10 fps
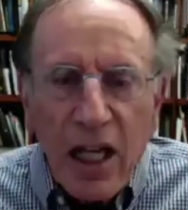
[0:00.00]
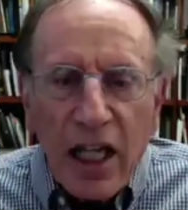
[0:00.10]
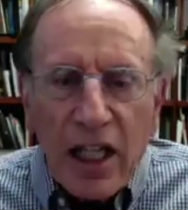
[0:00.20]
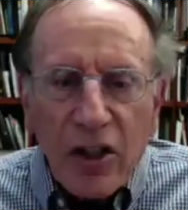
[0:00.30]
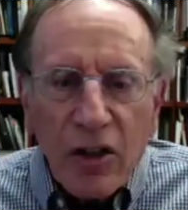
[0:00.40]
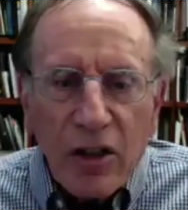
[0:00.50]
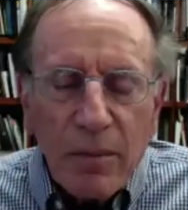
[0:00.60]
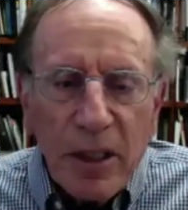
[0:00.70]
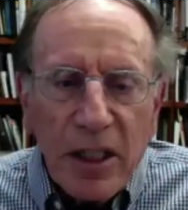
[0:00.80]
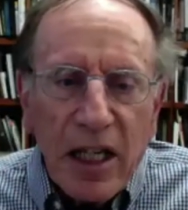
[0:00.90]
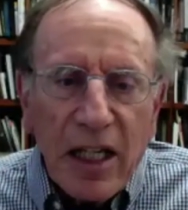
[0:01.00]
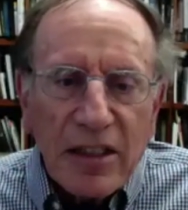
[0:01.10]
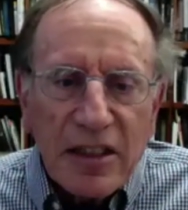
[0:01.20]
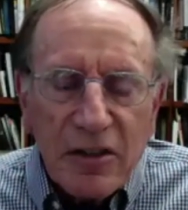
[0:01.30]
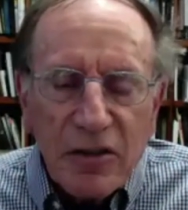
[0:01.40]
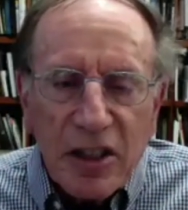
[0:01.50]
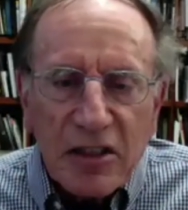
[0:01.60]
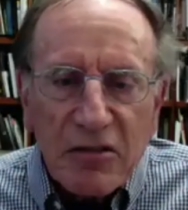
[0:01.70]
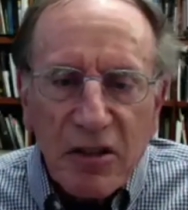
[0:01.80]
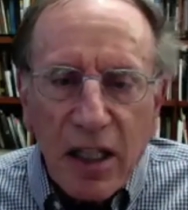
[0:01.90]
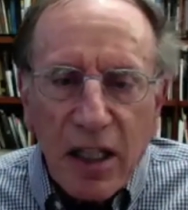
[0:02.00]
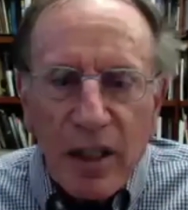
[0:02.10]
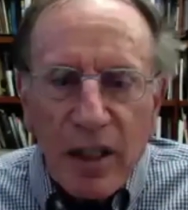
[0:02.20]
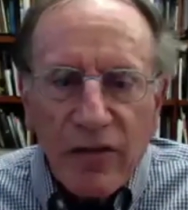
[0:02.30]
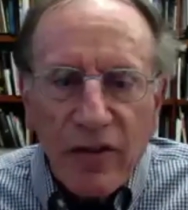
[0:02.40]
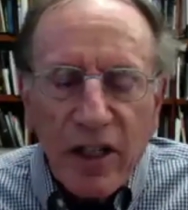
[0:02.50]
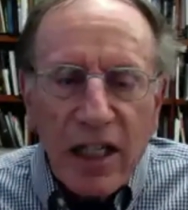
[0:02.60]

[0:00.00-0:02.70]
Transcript: It could only be a serious crime if